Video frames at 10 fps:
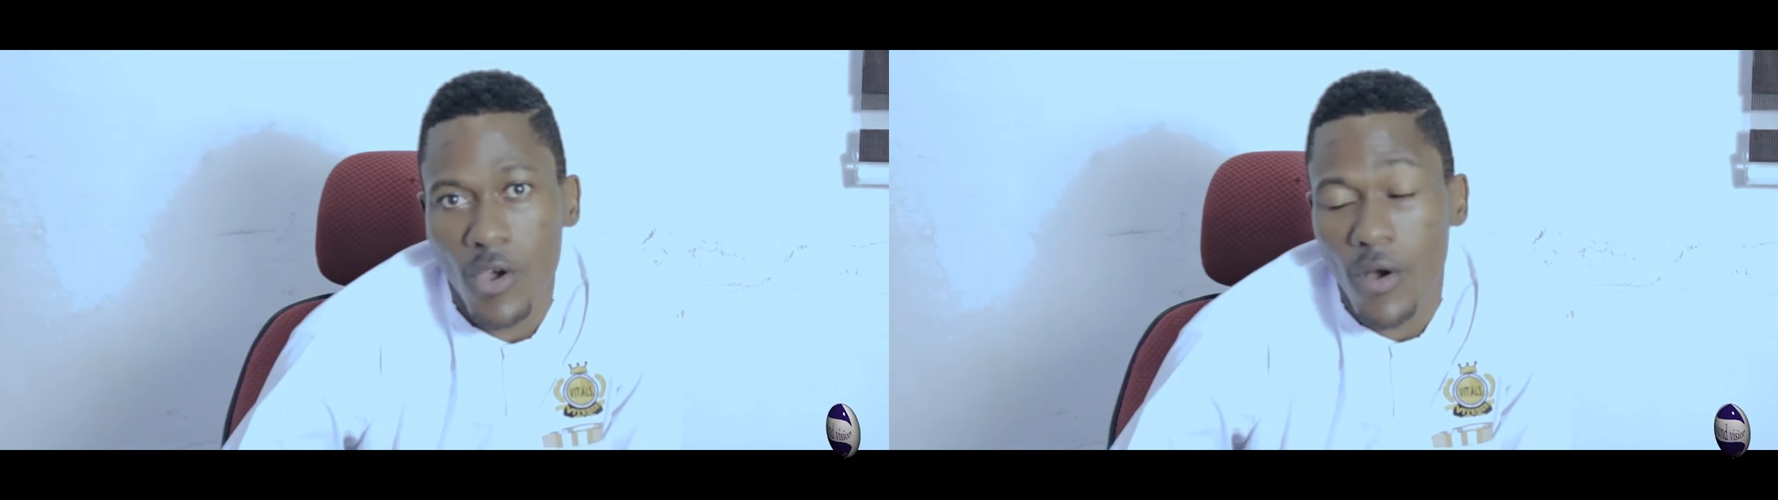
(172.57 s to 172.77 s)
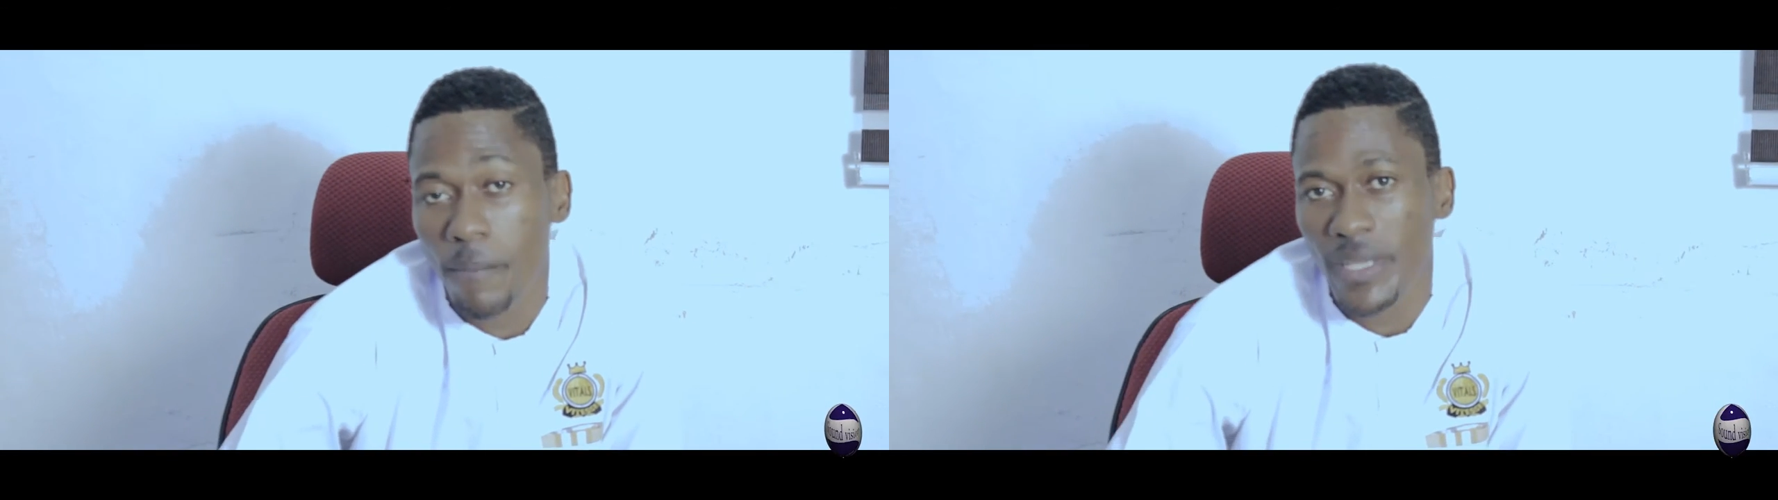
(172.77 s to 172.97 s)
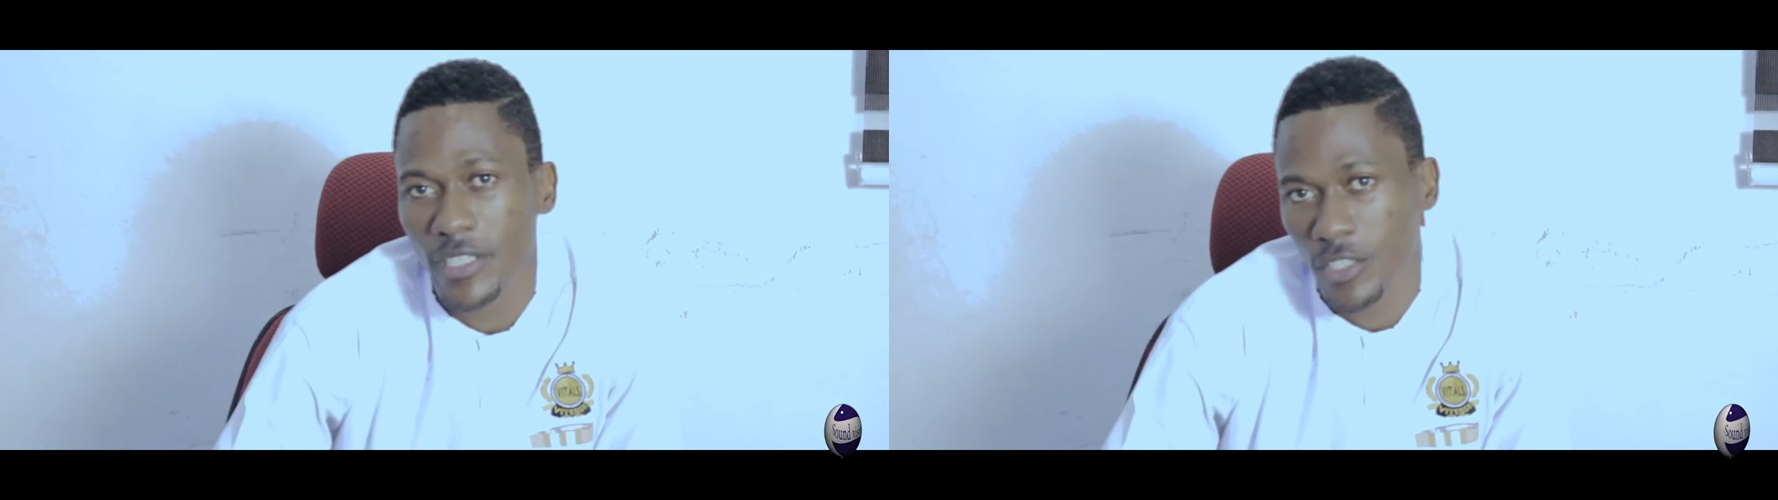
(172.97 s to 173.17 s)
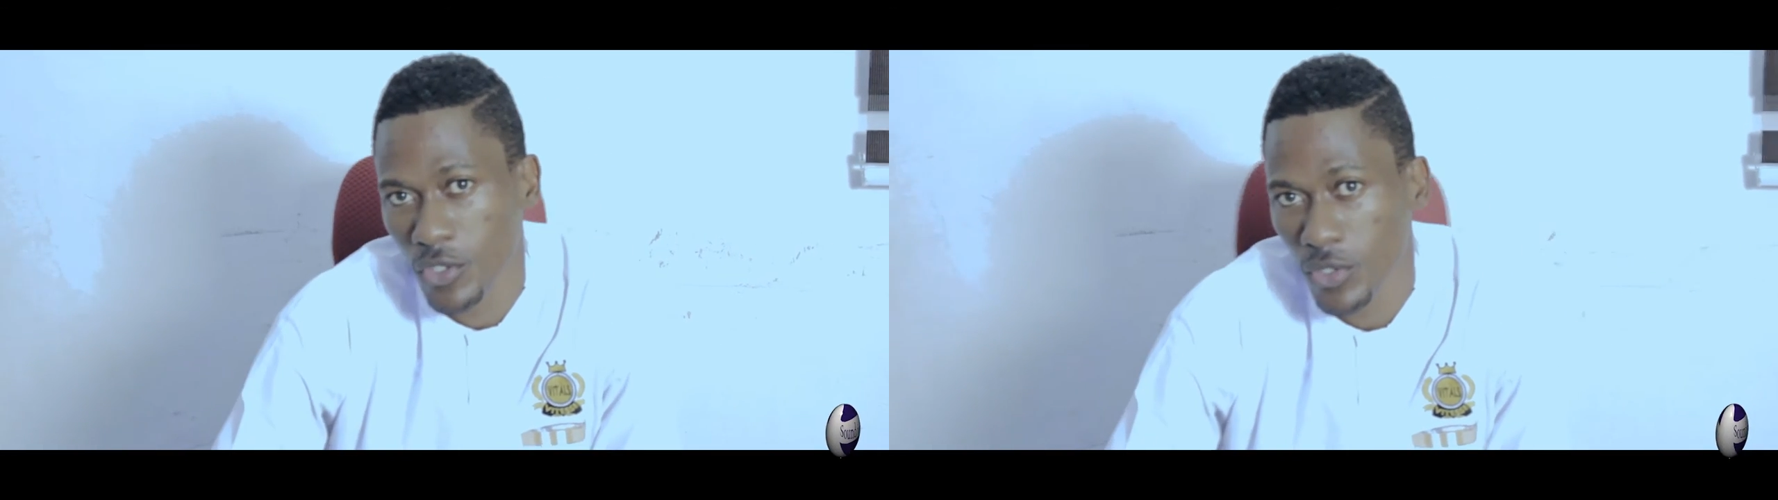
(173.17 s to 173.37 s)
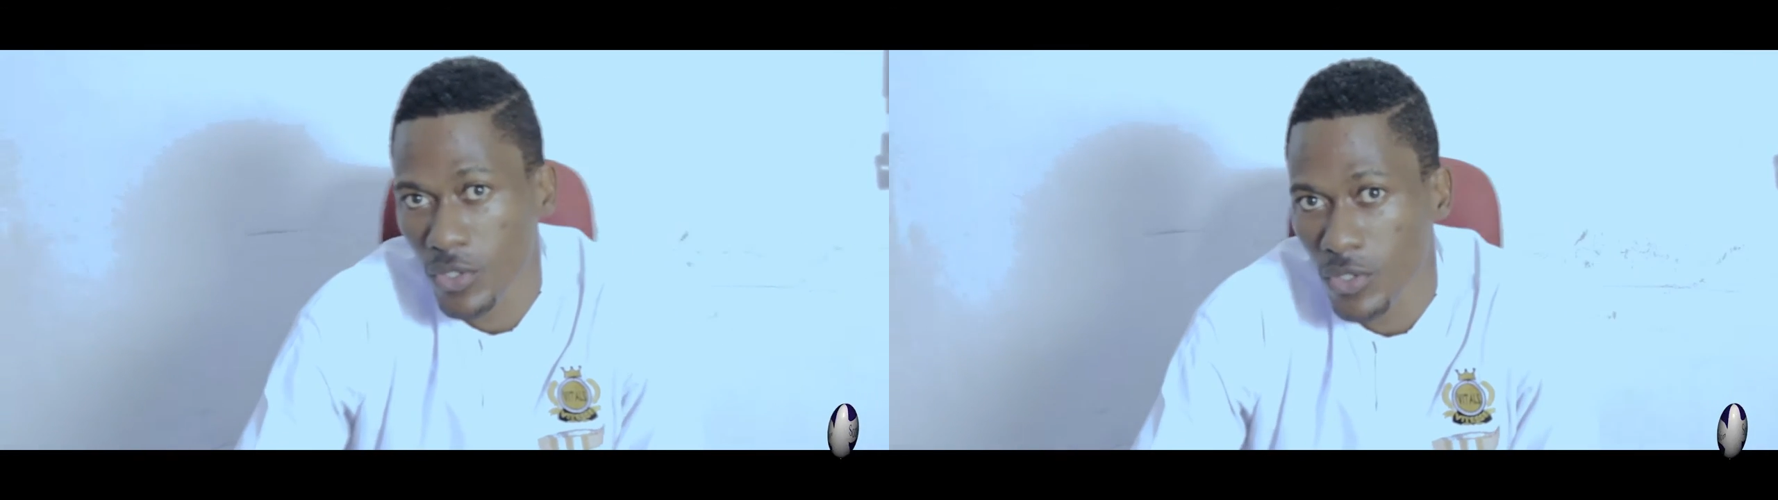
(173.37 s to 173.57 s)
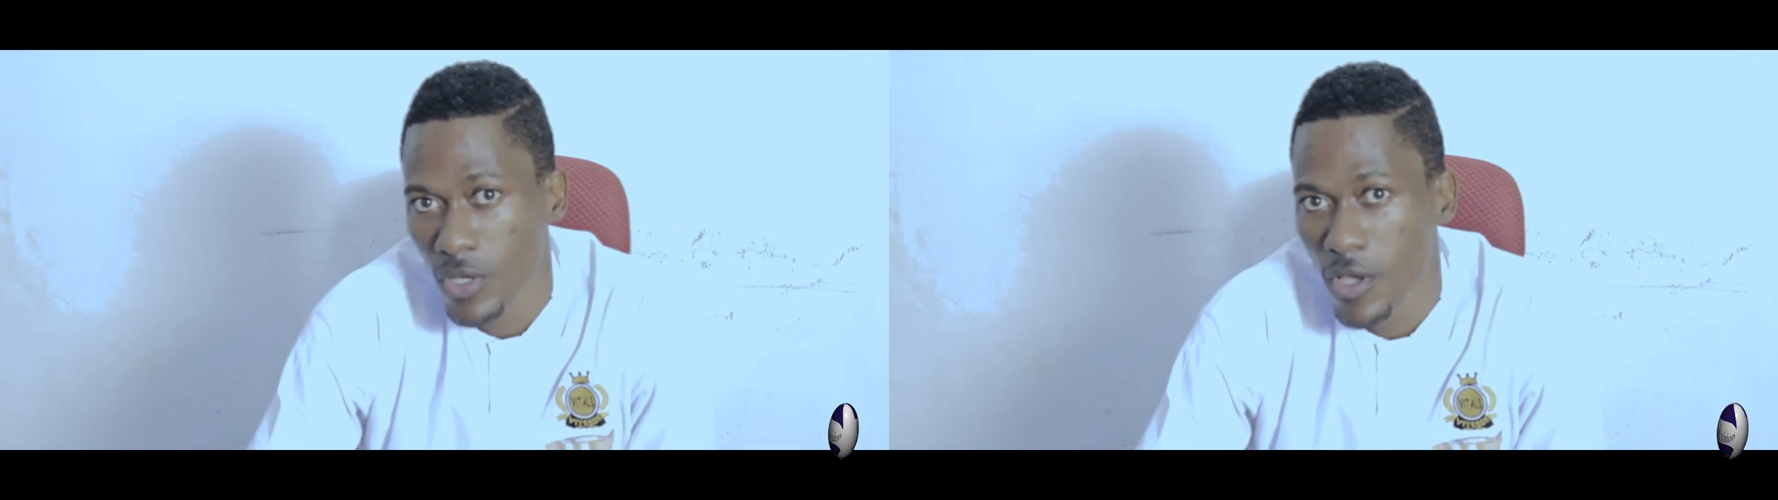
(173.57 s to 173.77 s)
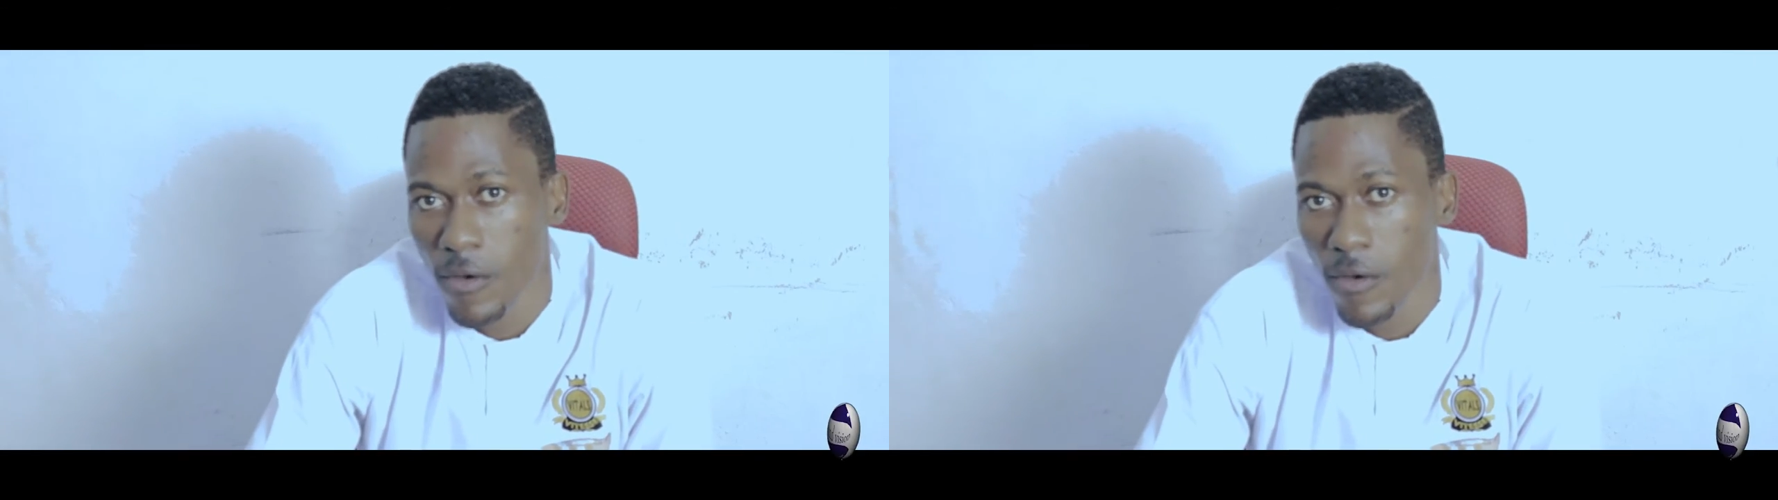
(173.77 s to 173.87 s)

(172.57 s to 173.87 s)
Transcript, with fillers: competitors.